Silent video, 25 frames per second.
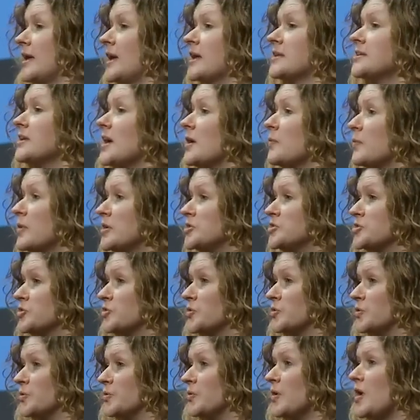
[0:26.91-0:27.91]
And yet we
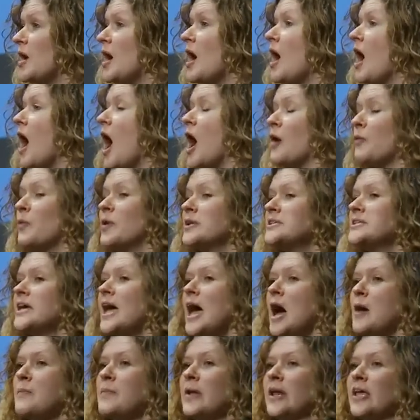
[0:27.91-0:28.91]
do. I wonder
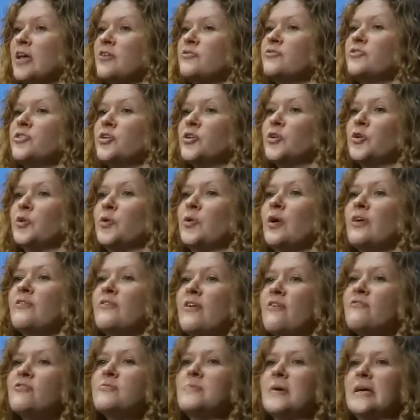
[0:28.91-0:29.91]
how many of you
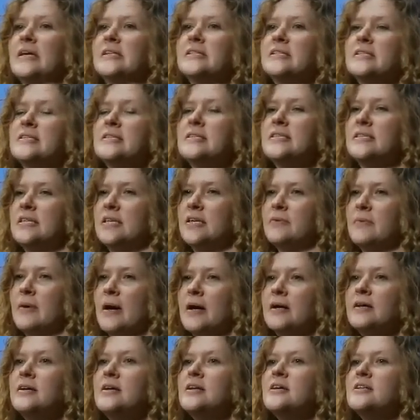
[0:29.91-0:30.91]
have ever been to the
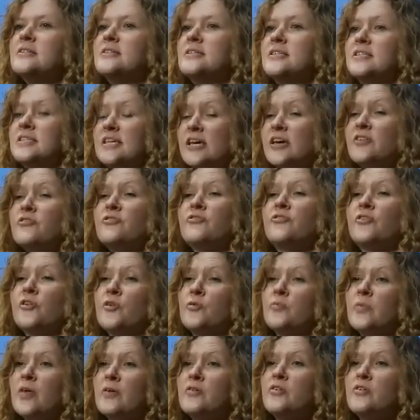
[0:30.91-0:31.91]
cinema to see a film